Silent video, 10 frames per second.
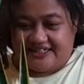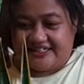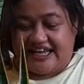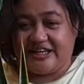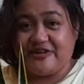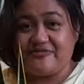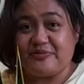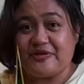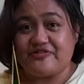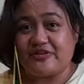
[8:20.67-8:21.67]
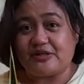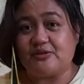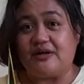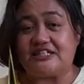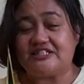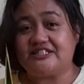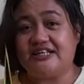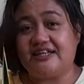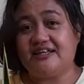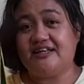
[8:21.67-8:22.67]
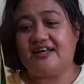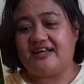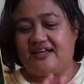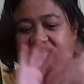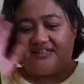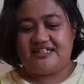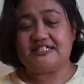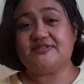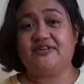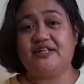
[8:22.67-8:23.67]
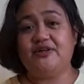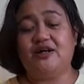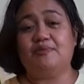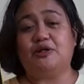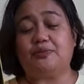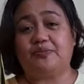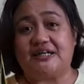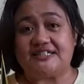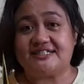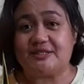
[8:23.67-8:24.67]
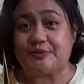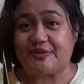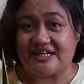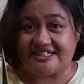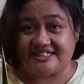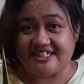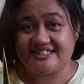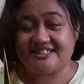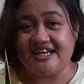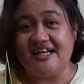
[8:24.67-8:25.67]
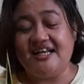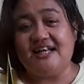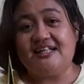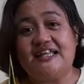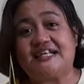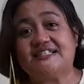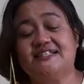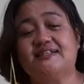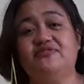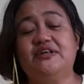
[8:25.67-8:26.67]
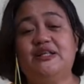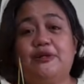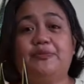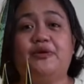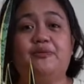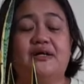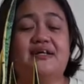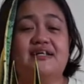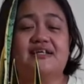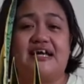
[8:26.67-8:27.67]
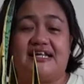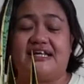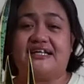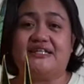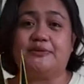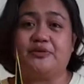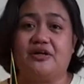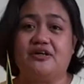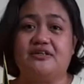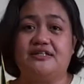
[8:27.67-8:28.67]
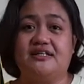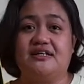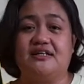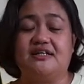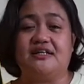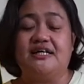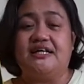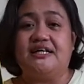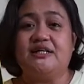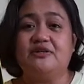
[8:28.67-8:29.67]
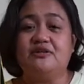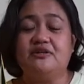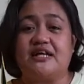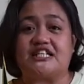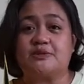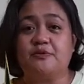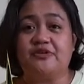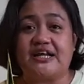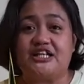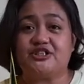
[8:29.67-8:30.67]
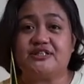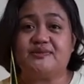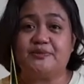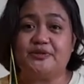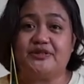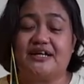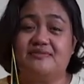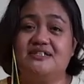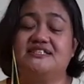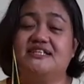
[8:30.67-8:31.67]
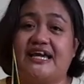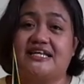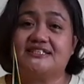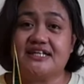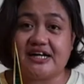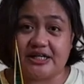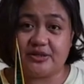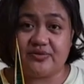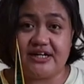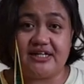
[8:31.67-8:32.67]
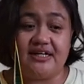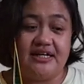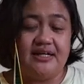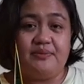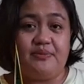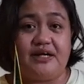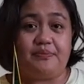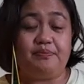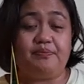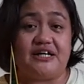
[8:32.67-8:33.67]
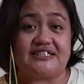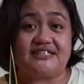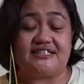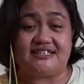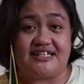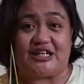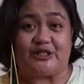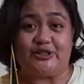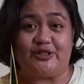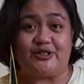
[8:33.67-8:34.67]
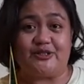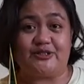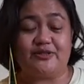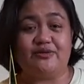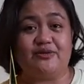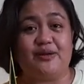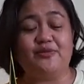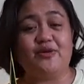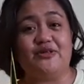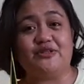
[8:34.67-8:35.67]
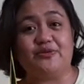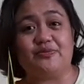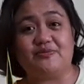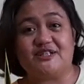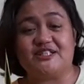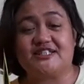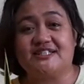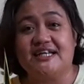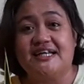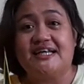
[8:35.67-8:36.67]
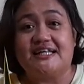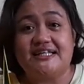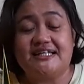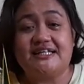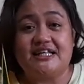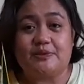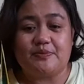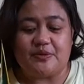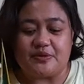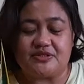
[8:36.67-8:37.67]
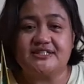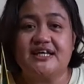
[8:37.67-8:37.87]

Thank you po for watching this video about pots and prices. Next video po, maglalagay din po ako ng yung exploration naman po namin sa Ace Hardware mga pots section. So, I'm going to publish din that post.